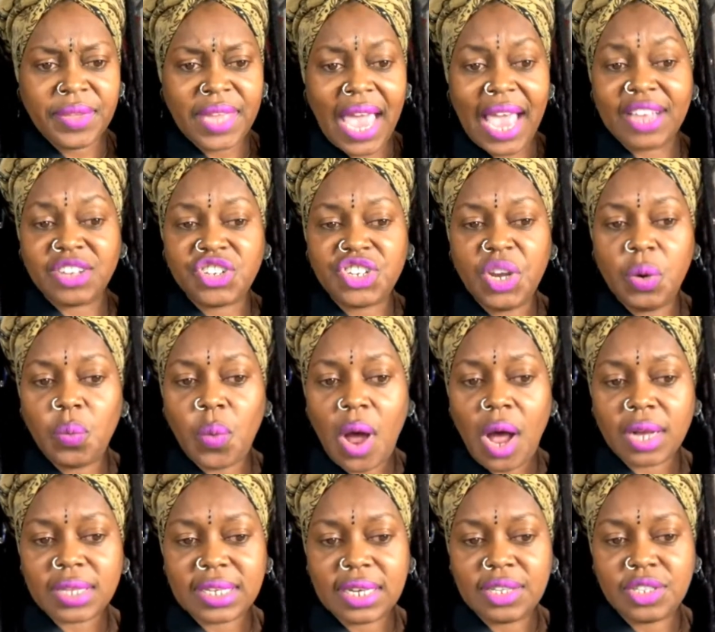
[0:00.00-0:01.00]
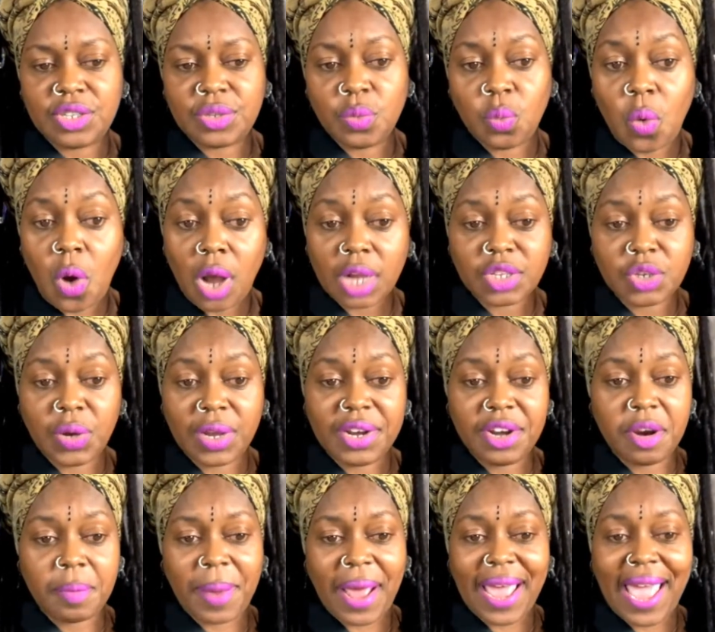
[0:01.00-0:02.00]
As she walked to a
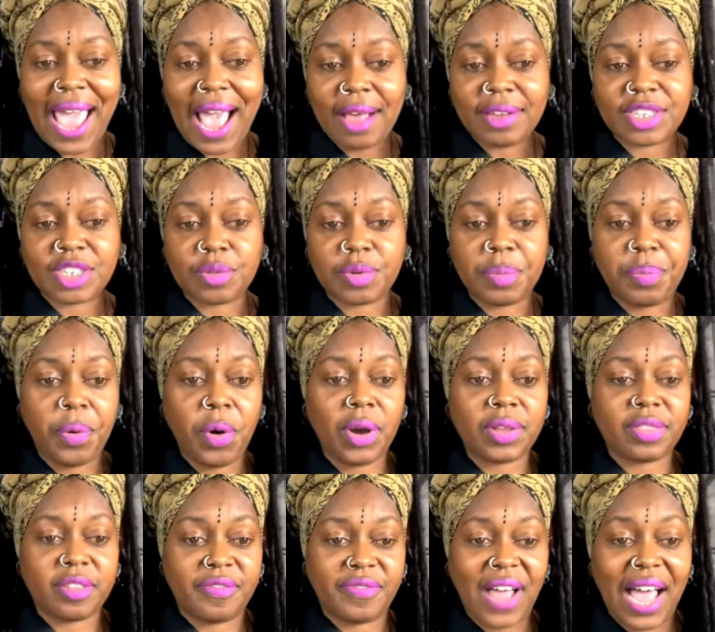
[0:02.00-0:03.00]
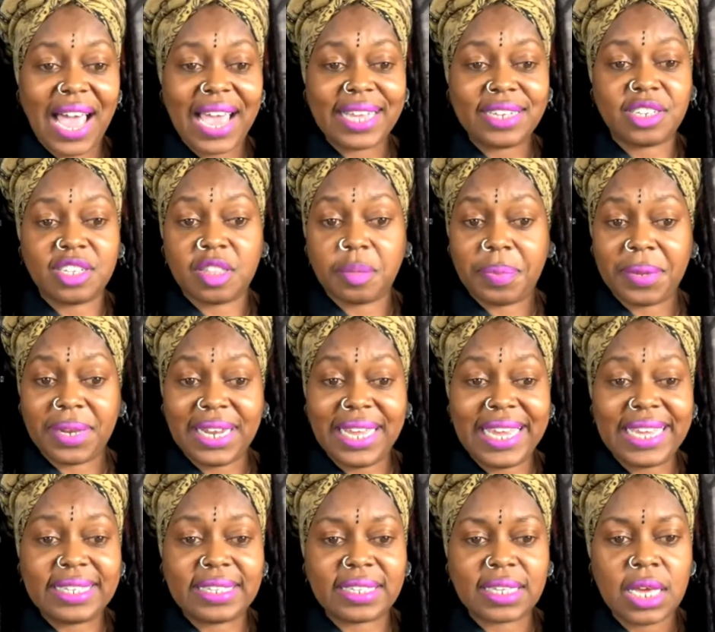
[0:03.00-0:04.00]
nearby house to report the find to the
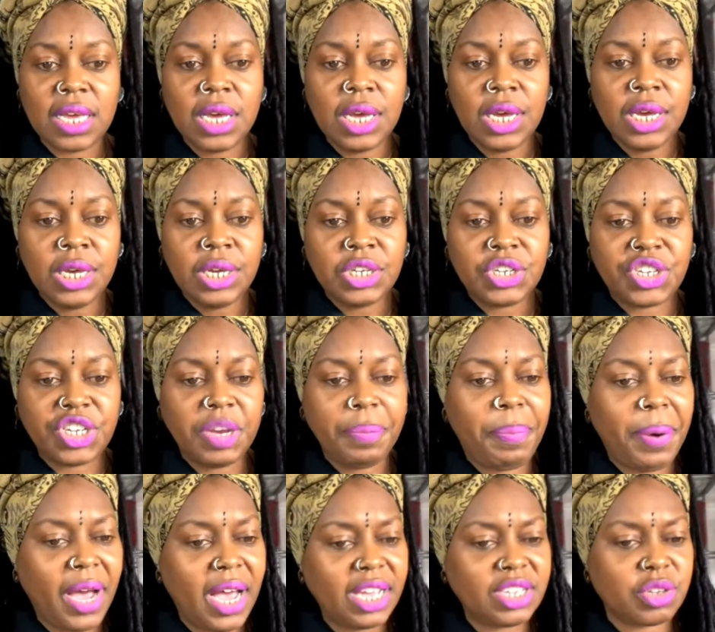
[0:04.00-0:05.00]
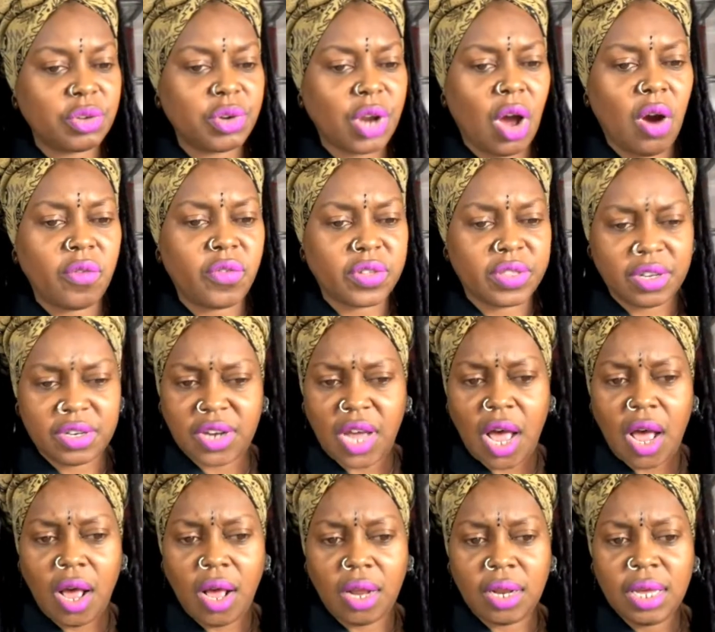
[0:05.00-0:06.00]
police, she puzzled over the
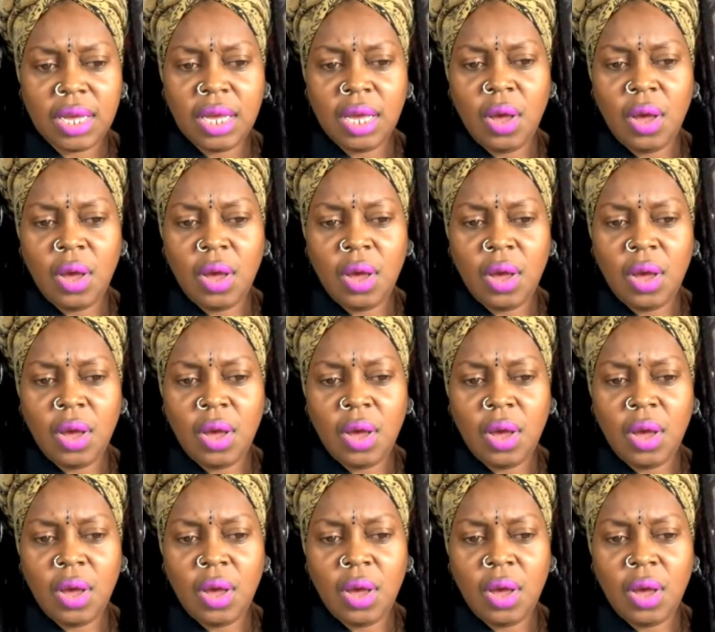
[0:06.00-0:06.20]
doll.